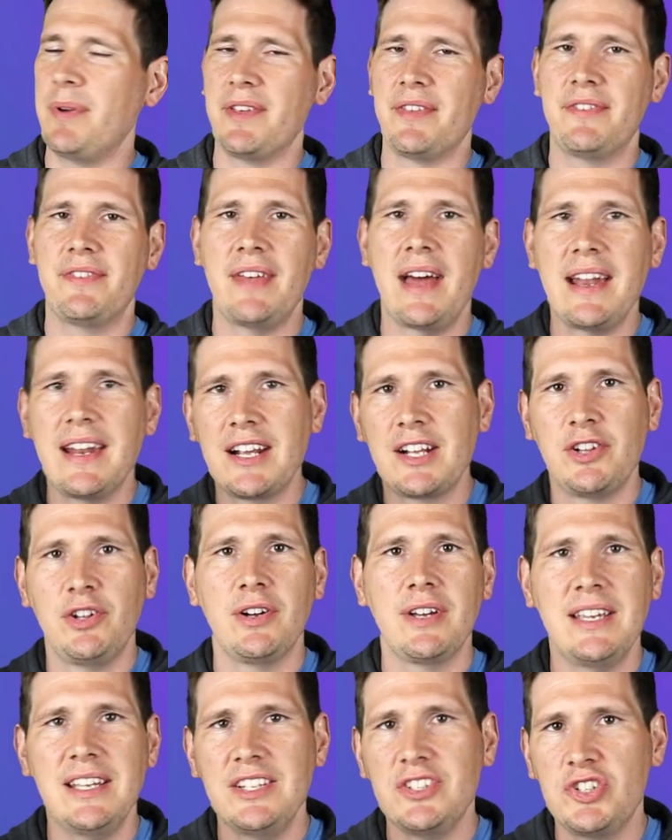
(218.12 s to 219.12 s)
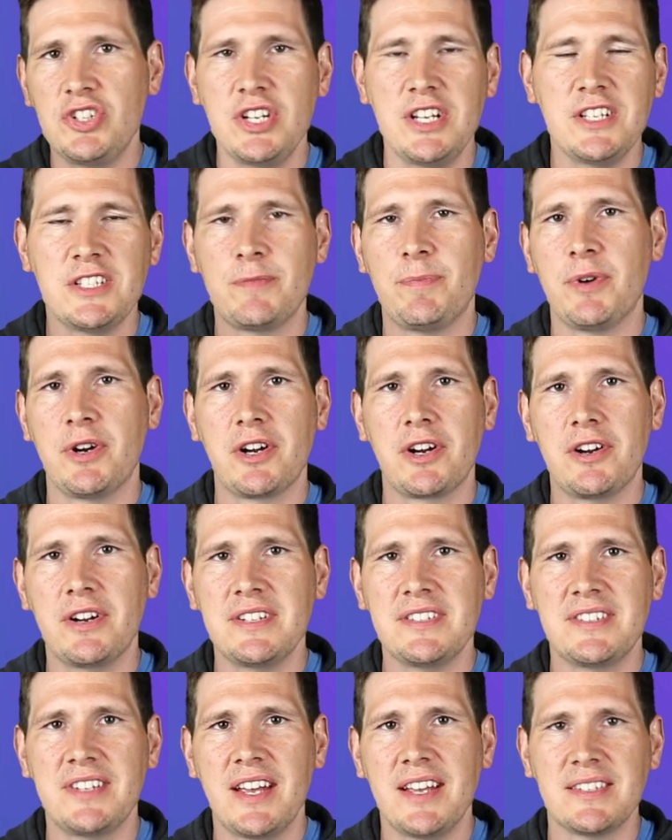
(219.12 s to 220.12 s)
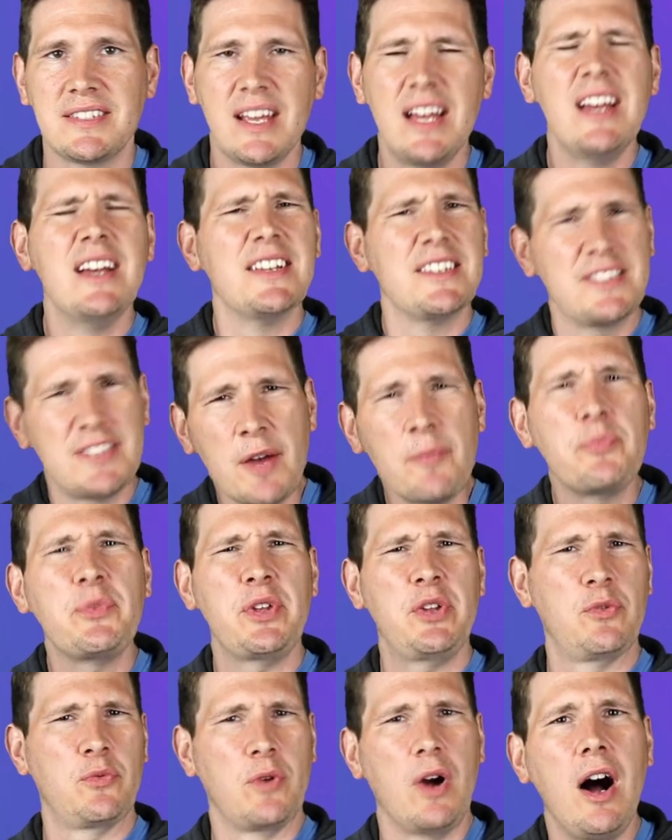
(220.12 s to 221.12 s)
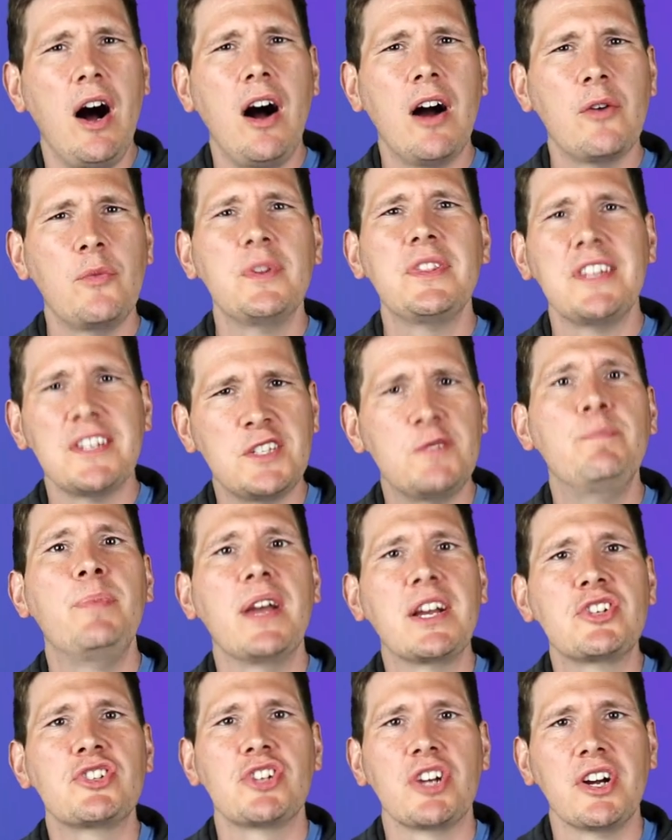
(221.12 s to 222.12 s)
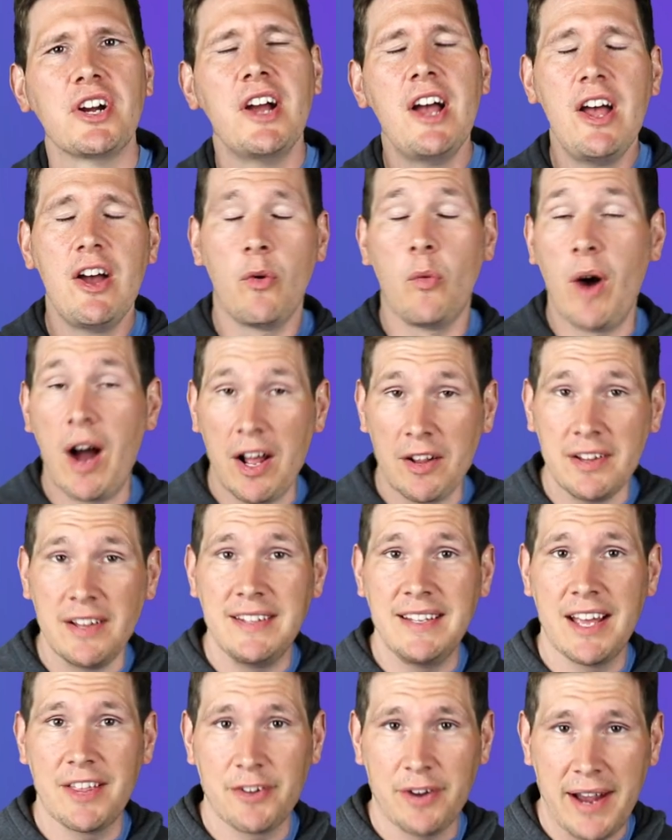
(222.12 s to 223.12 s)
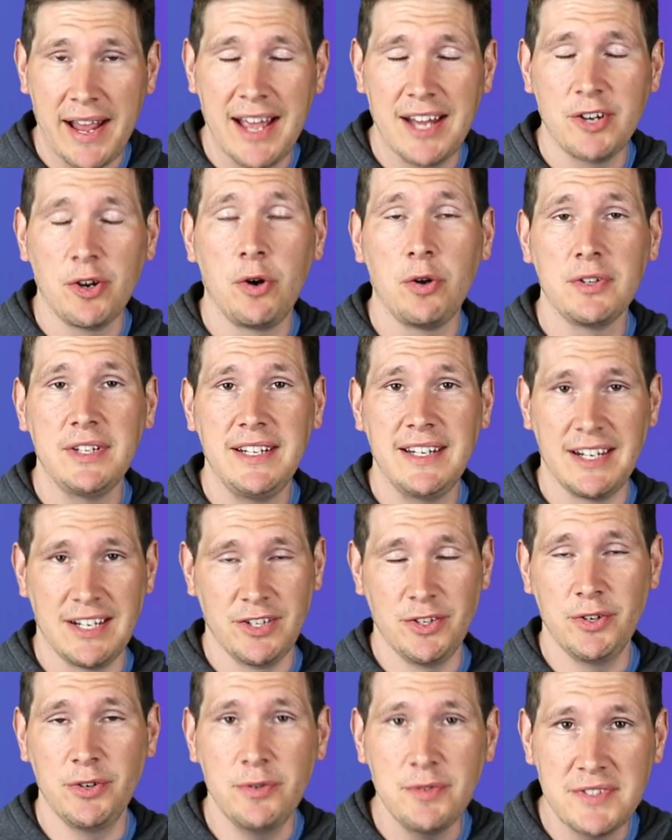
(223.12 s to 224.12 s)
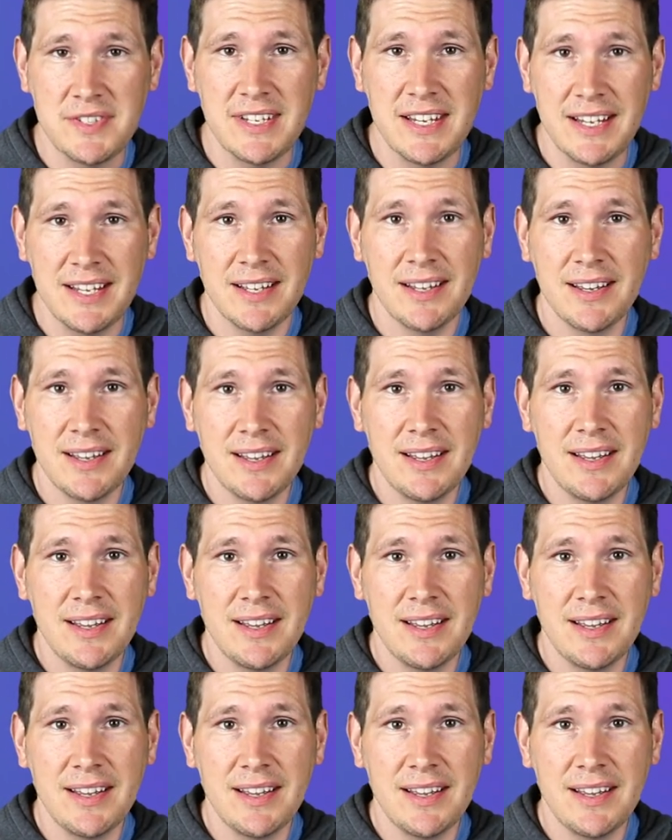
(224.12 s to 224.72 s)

pathetic-looking cheeseburger and says, "Something wrong with this picture," while in the other hand holding an Uzi.